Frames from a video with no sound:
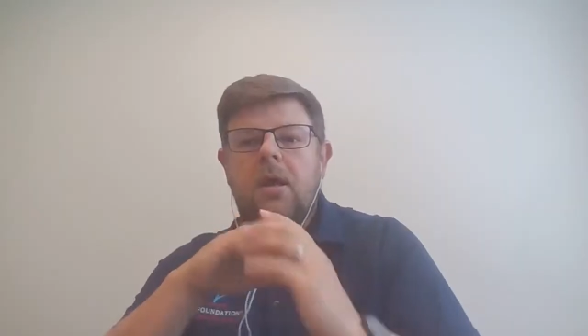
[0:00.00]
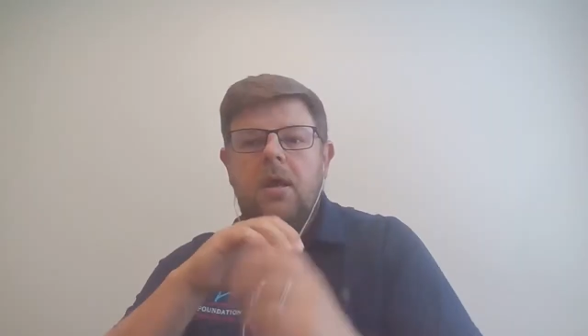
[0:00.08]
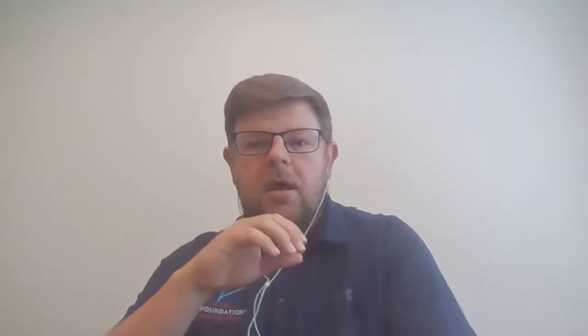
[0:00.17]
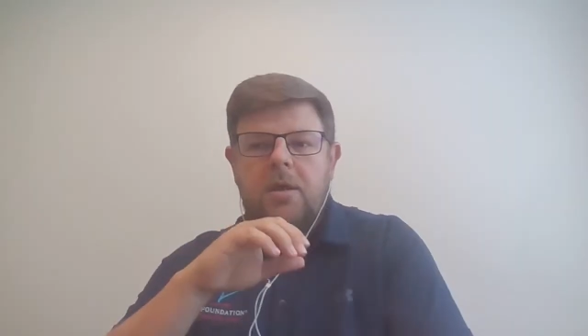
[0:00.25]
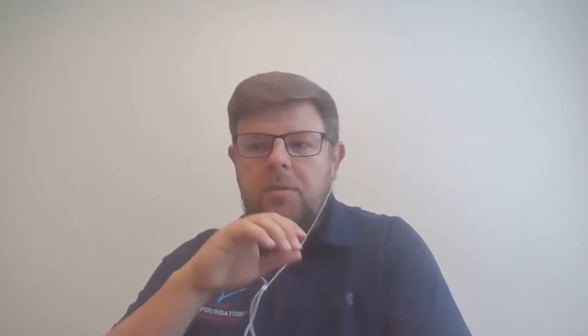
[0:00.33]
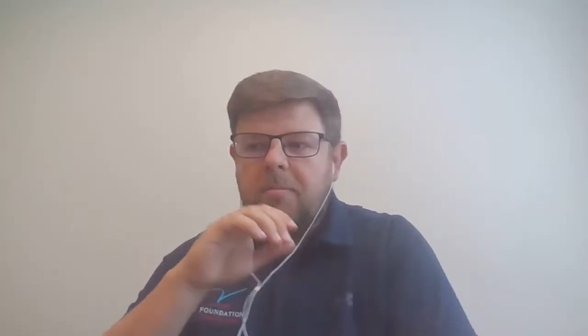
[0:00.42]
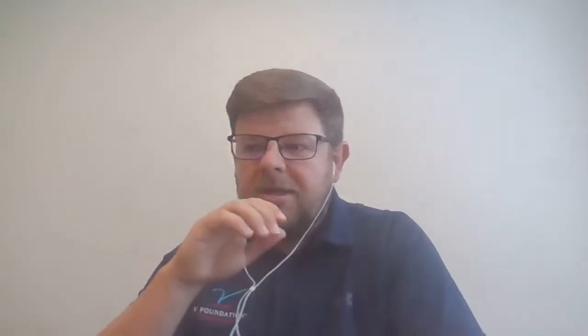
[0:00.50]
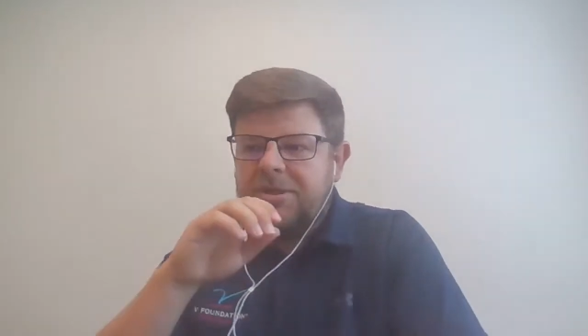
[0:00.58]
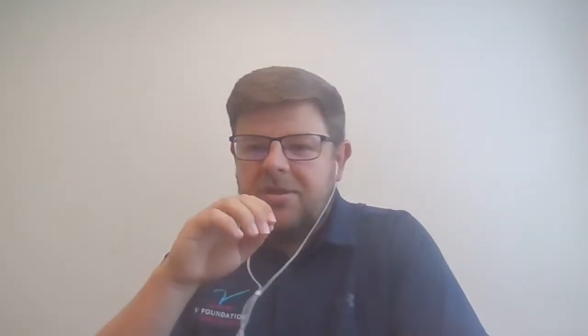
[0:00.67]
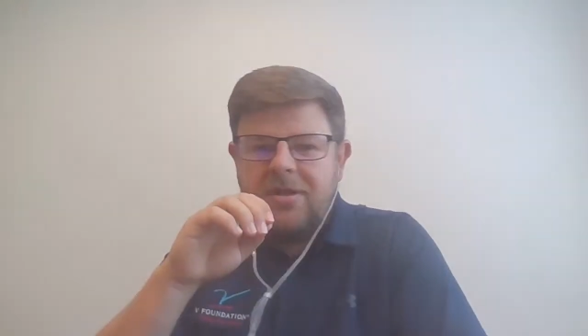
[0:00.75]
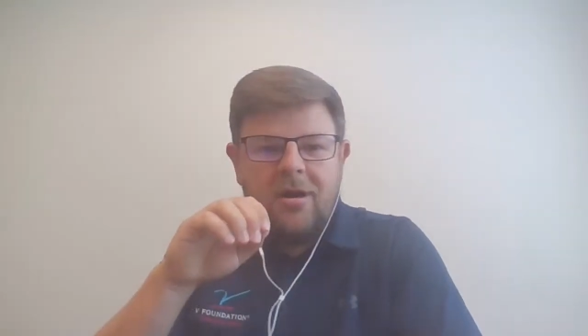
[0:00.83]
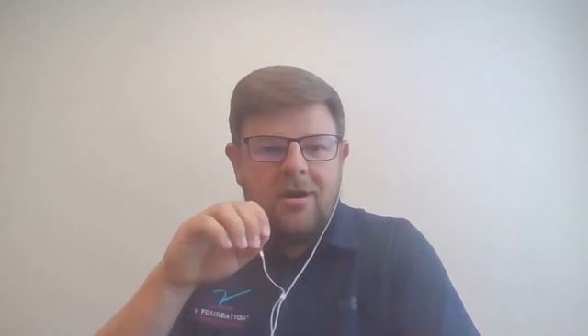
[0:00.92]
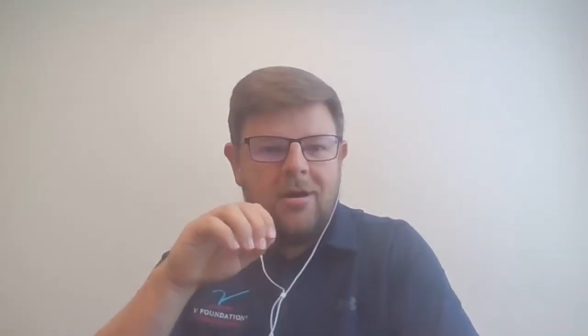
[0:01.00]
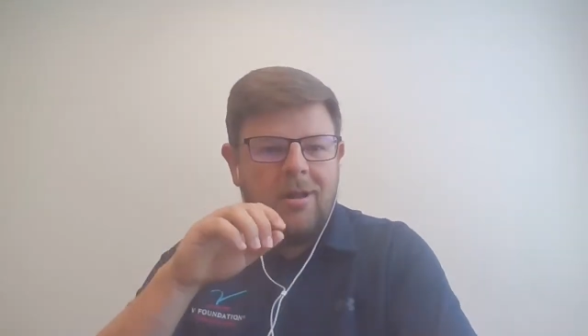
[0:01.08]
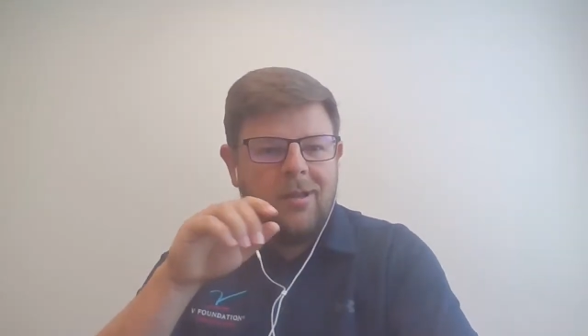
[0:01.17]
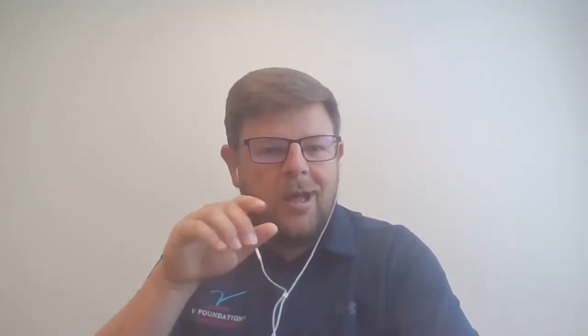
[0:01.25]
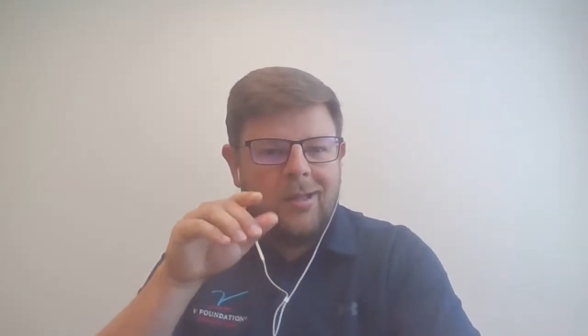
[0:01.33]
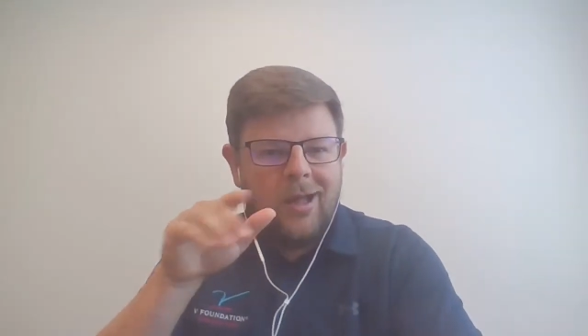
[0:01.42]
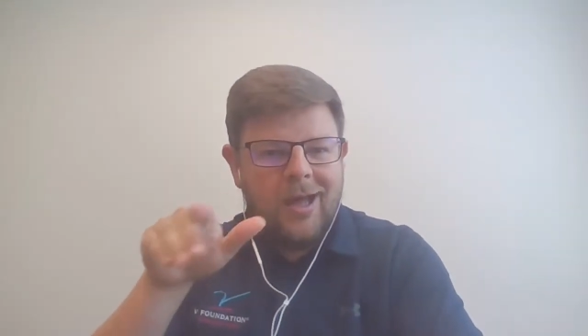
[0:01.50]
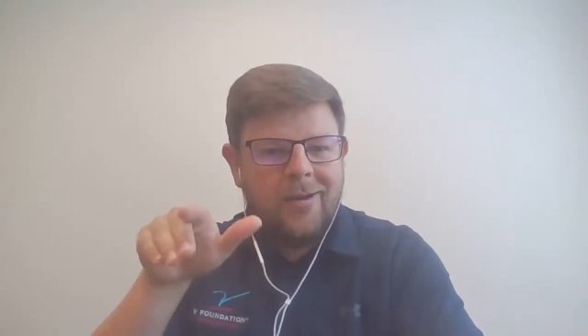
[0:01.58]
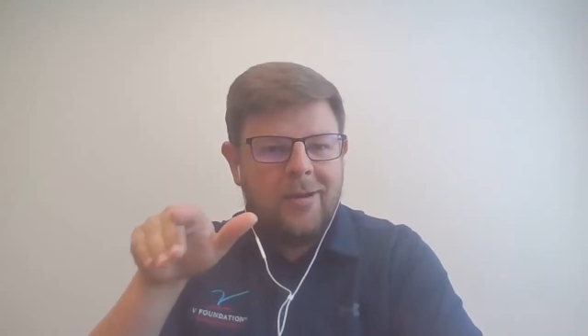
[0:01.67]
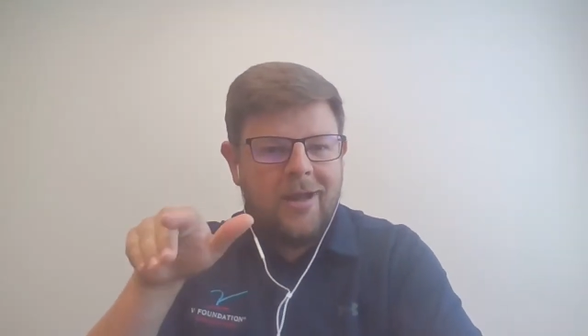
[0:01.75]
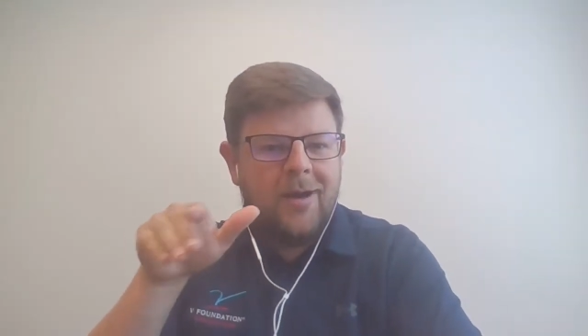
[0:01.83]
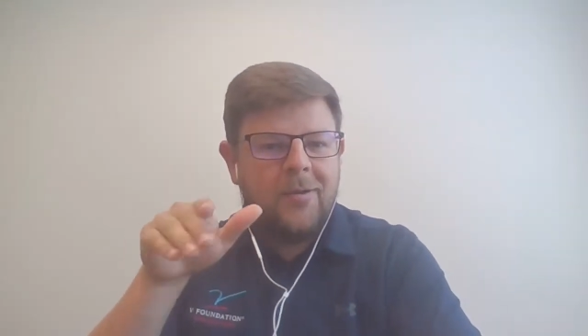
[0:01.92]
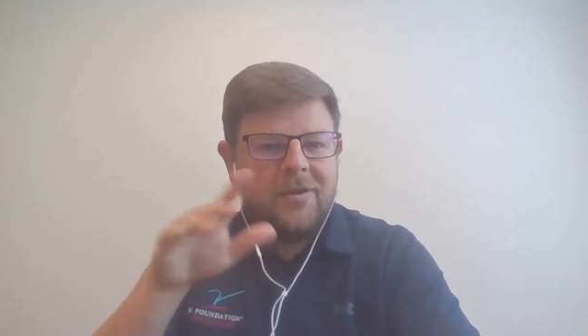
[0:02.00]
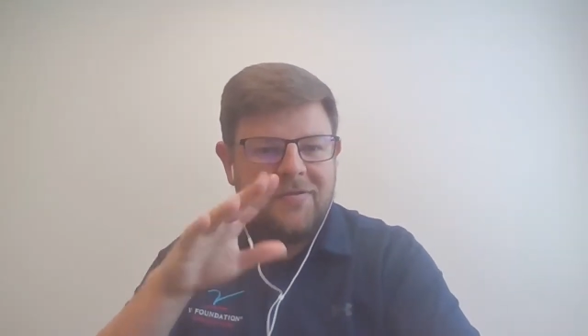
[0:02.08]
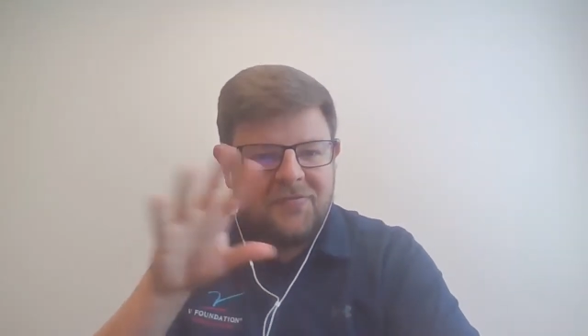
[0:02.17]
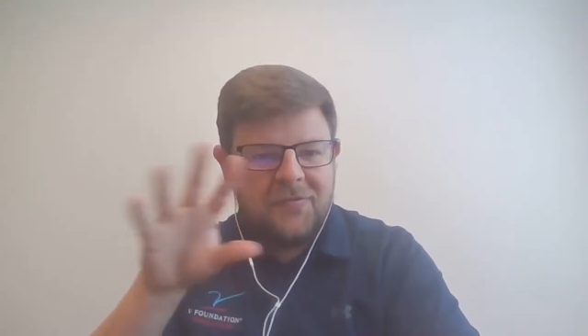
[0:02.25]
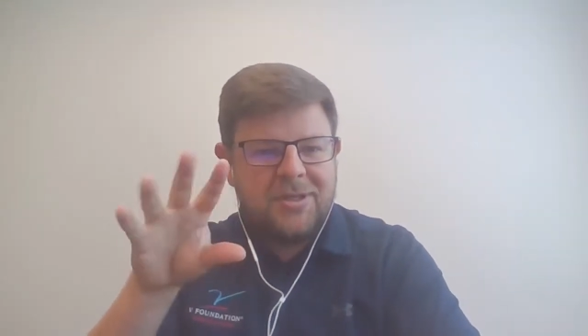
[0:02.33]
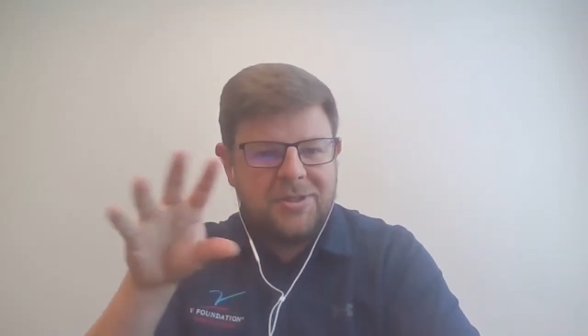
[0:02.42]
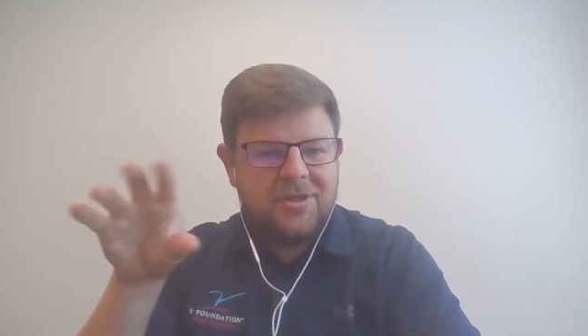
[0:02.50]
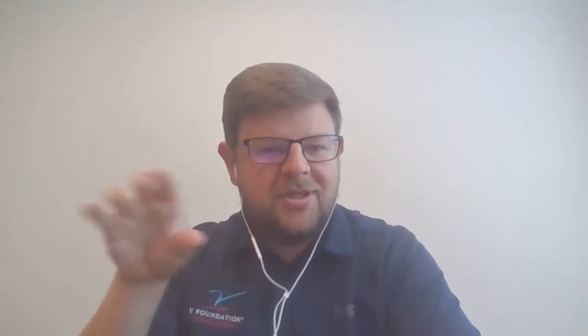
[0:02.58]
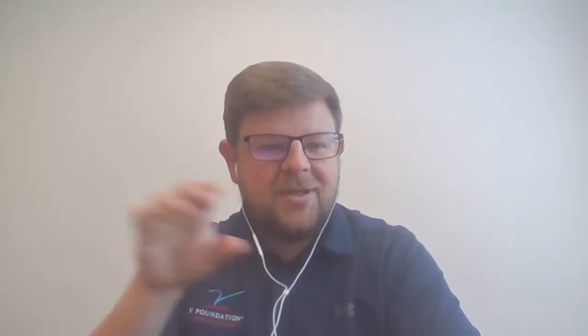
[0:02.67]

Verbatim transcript: And you mentioned there a, a line on how inflammation